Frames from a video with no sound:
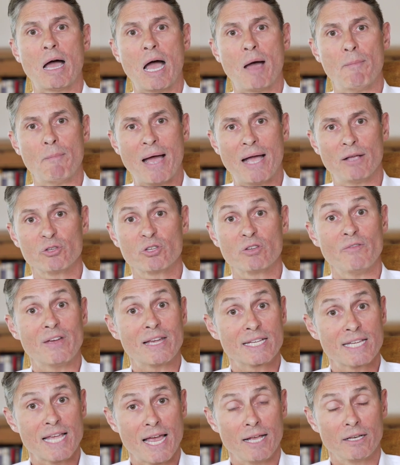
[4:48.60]
amounts of
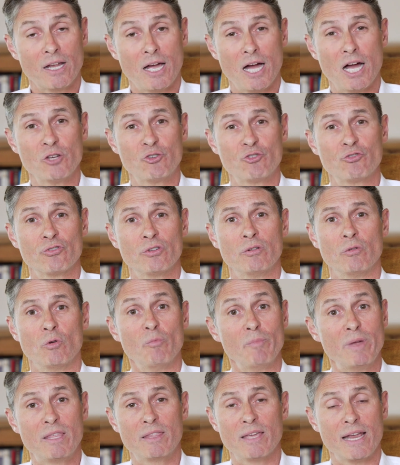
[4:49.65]
exhaled hydrogen
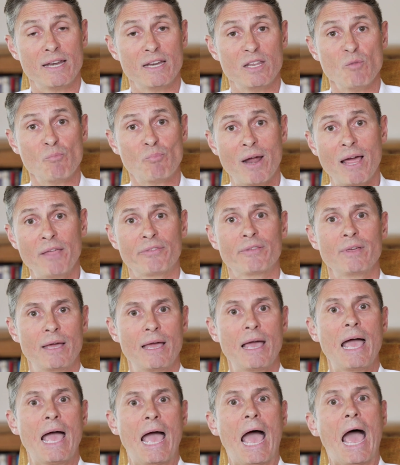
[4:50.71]
or methane in the breath,
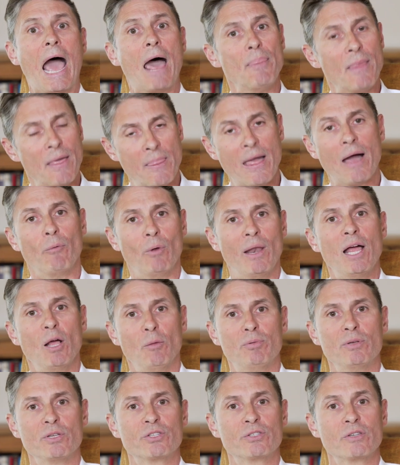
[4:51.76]
and then that will
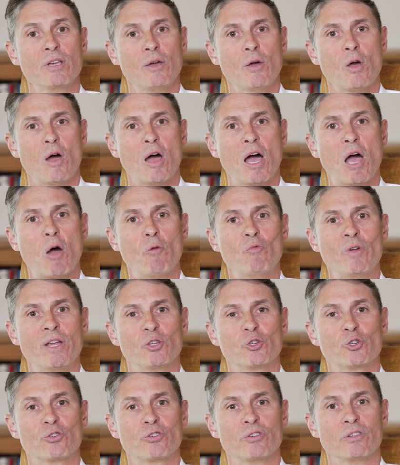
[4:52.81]
help us
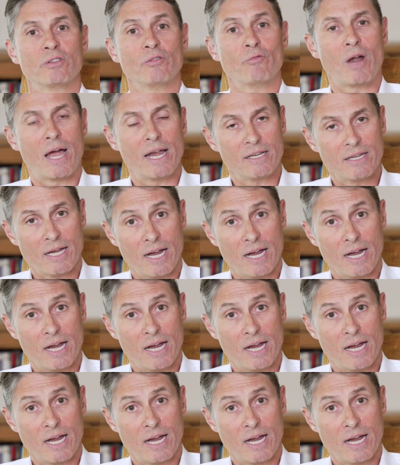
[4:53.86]
reach the right